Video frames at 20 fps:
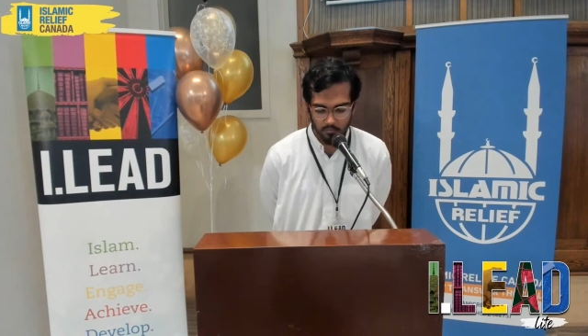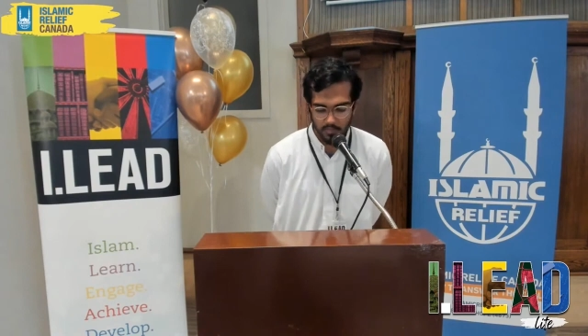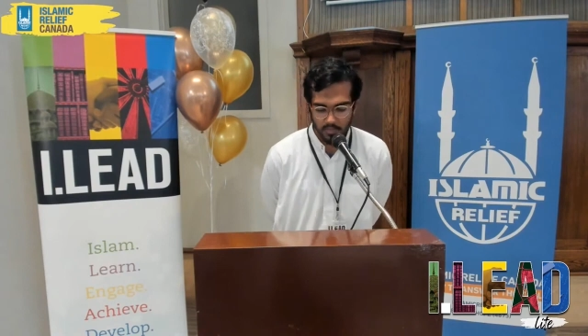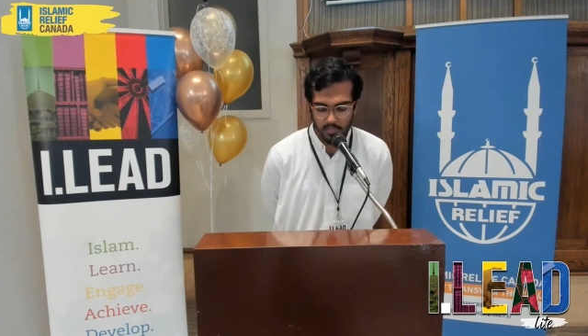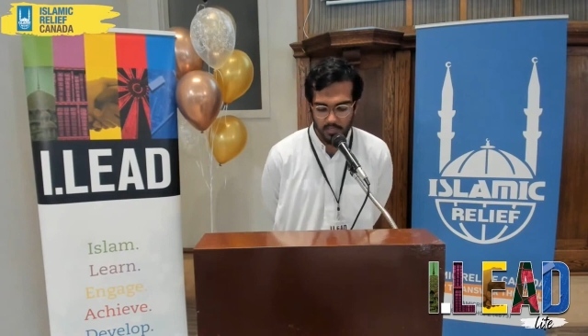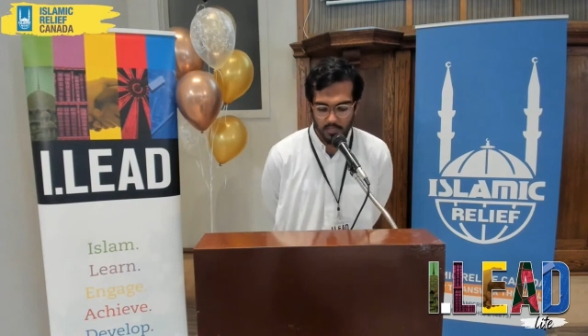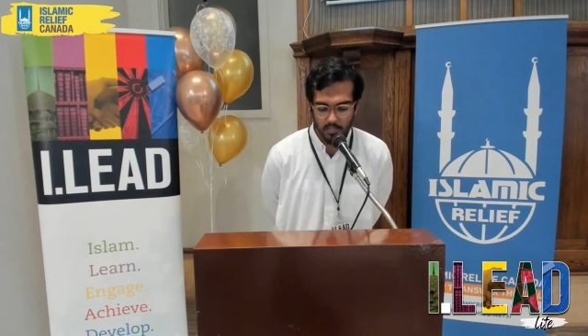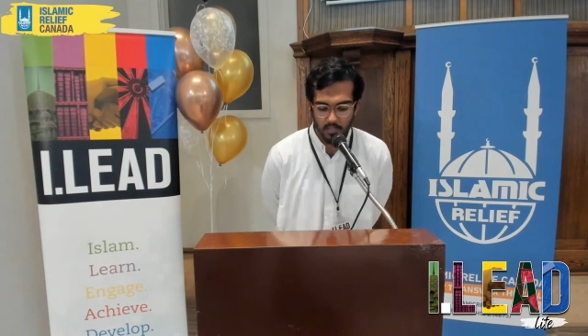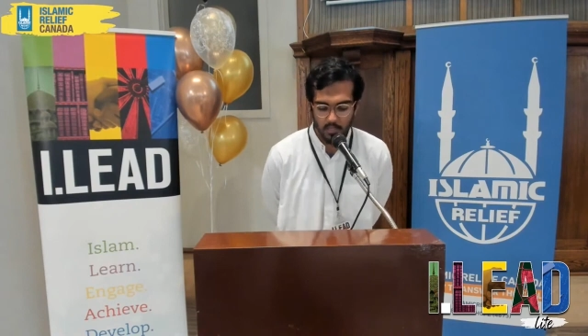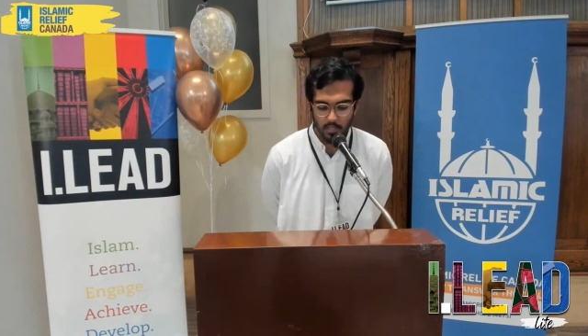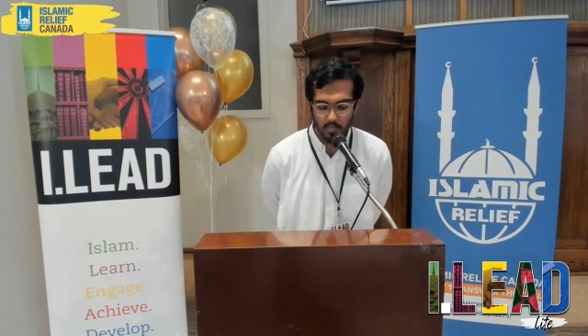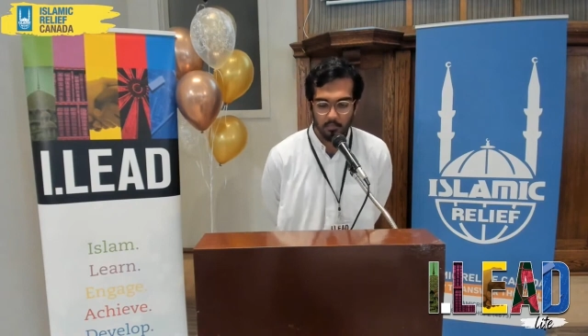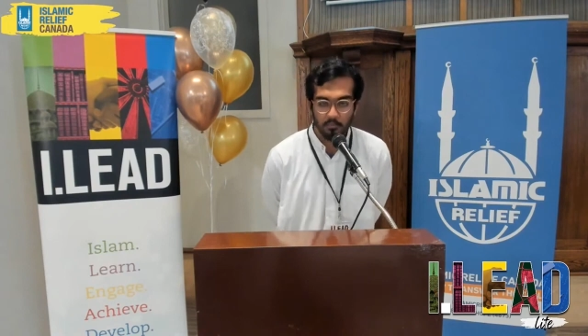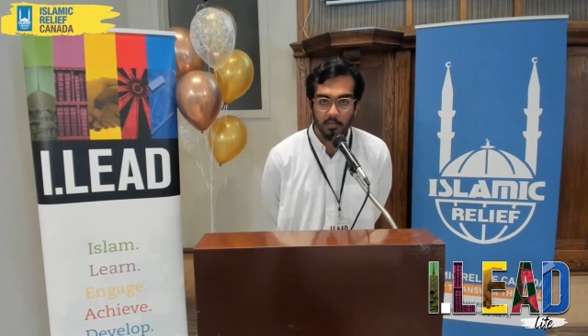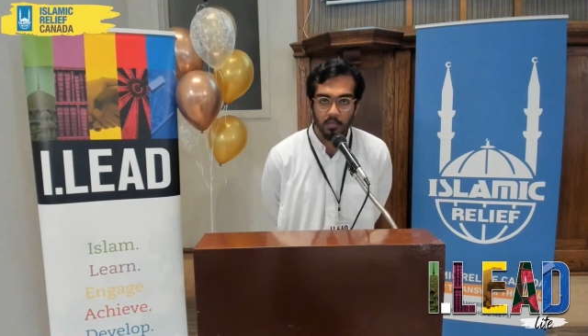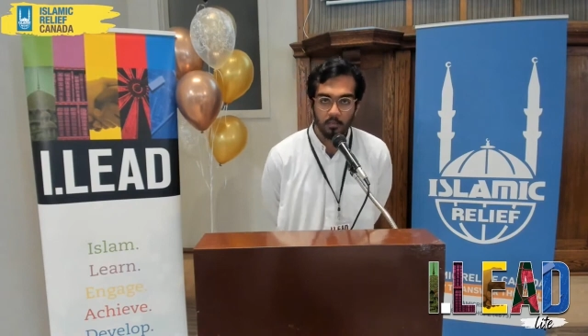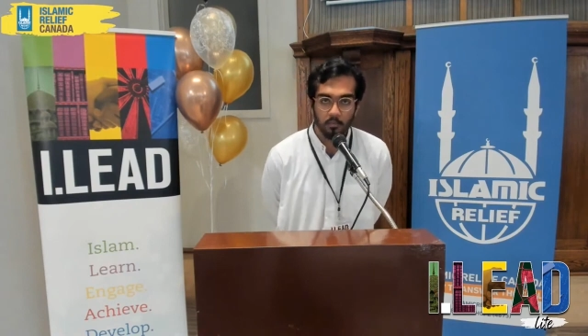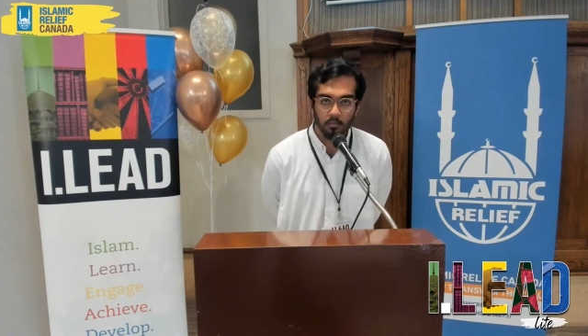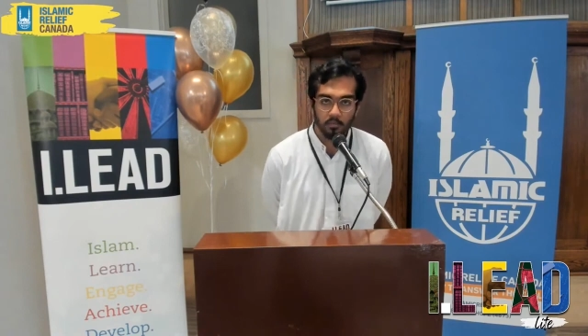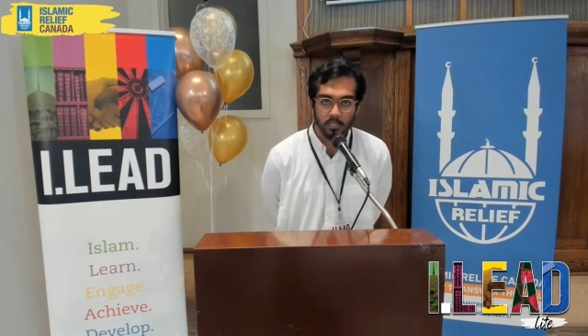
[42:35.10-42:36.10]
of
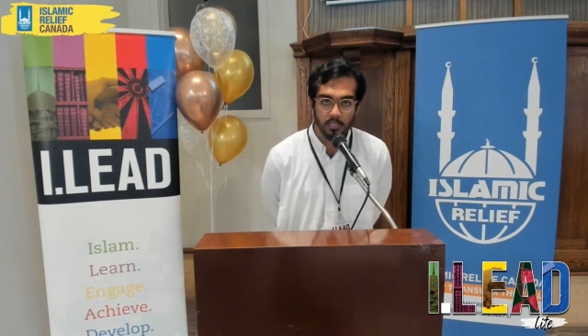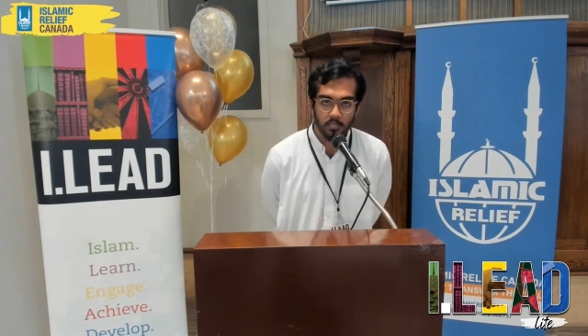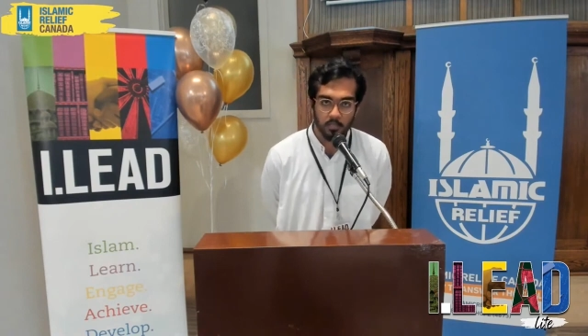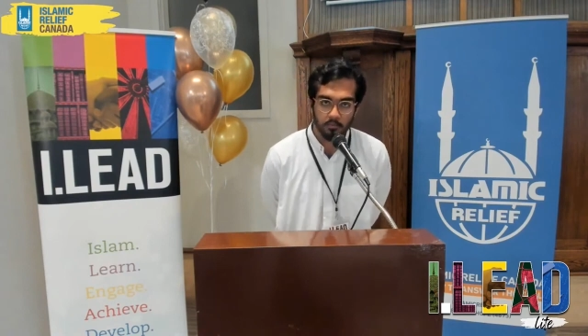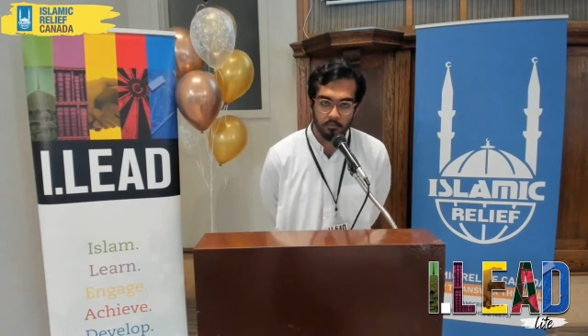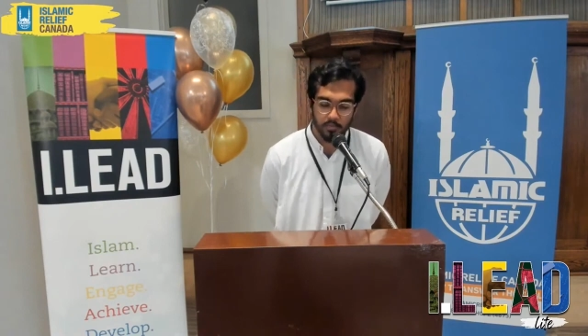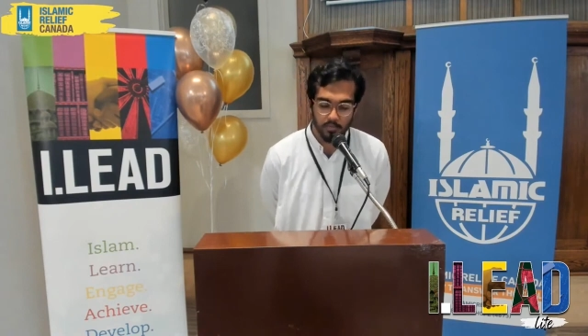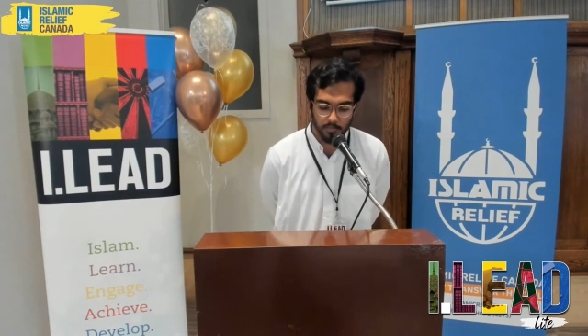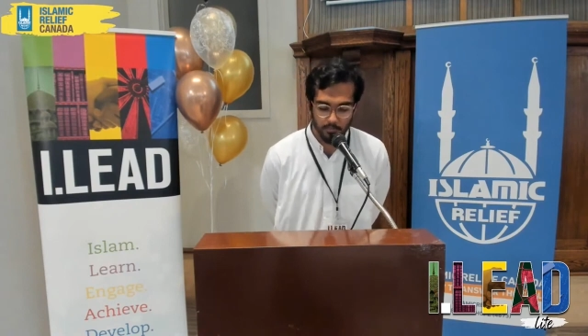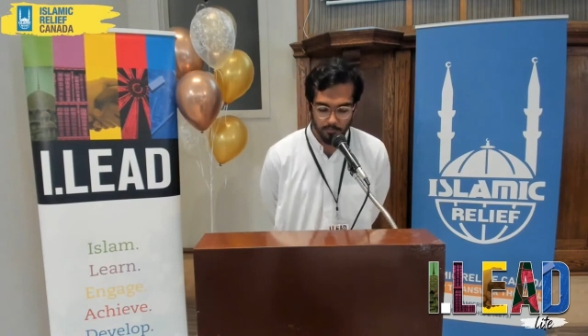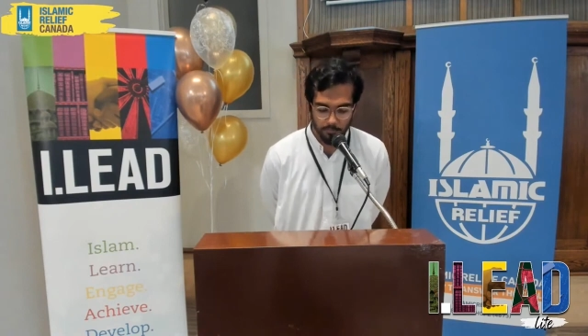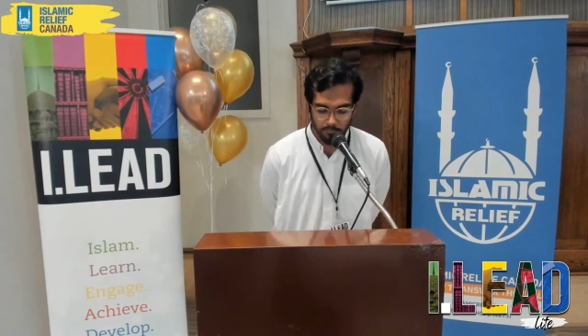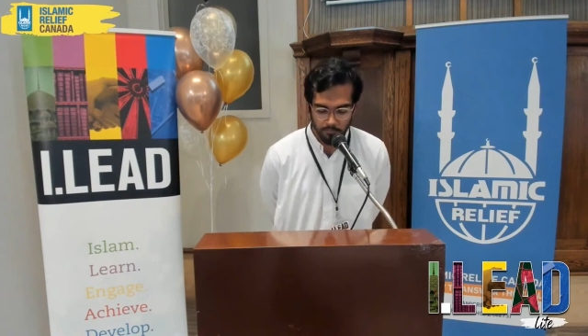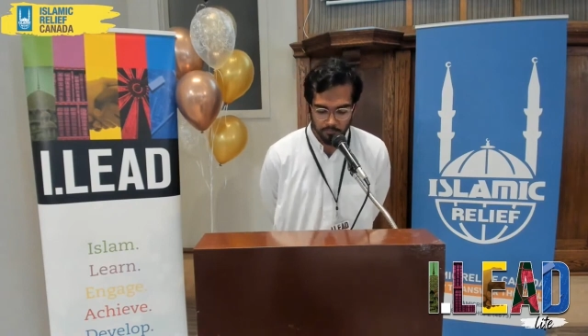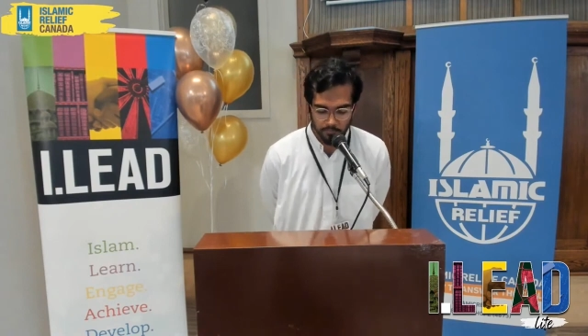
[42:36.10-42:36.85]
Islam and Muslims?